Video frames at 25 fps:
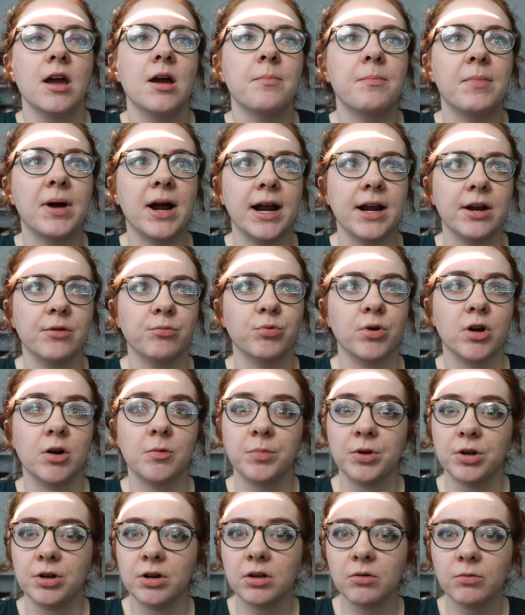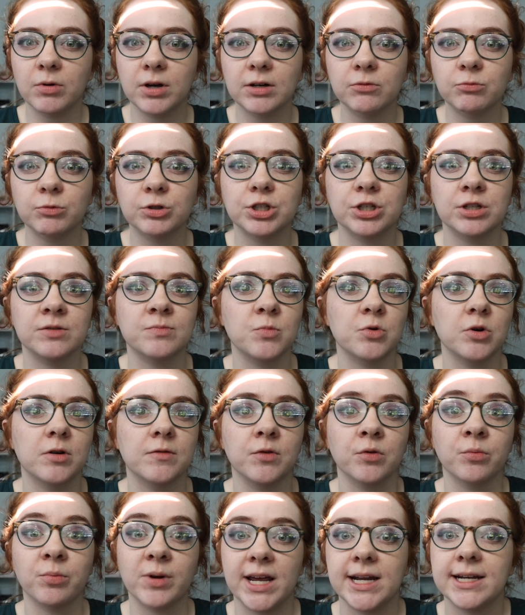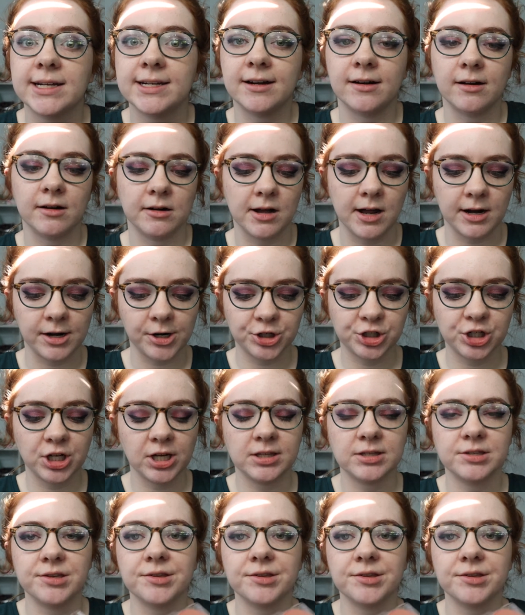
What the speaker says: my Rare Beauty one, which is more of a red terracotta shade.